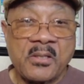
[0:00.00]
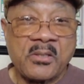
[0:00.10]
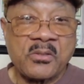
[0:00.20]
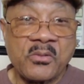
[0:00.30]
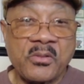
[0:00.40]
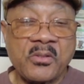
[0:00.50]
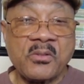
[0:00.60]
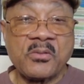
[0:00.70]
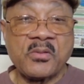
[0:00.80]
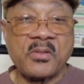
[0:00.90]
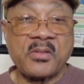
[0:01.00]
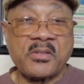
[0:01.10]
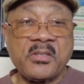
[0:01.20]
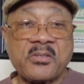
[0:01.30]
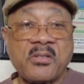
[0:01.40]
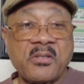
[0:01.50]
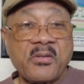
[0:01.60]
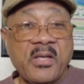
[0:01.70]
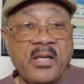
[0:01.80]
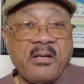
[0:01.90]
So, you know, she's your
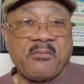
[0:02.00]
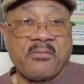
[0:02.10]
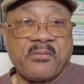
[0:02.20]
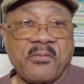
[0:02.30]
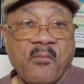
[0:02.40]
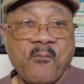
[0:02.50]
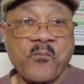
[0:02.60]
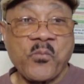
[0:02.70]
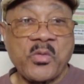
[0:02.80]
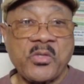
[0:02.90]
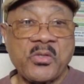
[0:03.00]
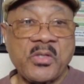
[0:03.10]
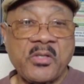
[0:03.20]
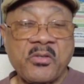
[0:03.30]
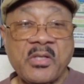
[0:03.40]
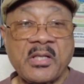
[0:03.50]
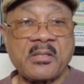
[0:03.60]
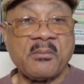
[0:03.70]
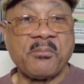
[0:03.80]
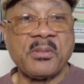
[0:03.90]
other half. You're not
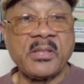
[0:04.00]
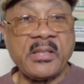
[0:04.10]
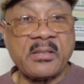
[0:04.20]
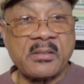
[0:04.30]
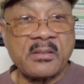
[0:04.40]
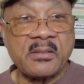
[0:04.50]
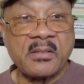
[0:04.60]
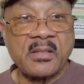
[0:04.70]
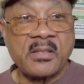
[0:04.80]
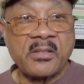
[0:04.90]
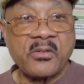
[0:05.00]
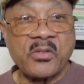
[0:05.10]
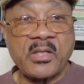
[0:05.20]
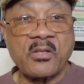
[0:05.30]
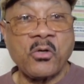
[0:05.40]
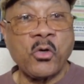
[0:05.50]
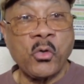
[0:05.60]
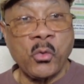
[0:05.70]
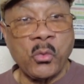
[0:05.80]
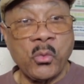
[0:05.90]
complete. You're not a
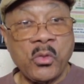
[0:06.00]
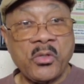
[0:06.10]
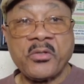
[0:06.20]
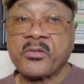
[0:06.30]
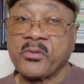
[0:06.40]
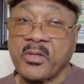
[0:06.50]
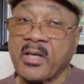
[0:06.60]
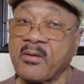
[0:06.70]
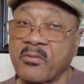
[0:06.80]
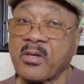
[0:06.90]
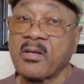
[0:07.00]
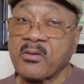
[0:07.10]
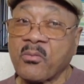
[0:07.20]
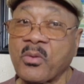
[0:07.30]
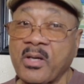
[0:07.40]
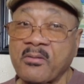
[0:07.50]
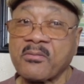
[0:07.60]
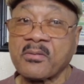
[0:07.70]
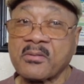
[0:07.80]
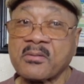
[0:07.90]
whole till you have your wife
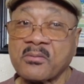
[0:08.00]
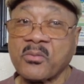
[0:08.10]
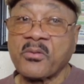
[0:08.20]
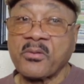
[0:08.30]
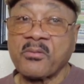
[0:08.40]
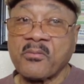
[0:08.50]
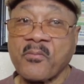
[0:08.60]
with you.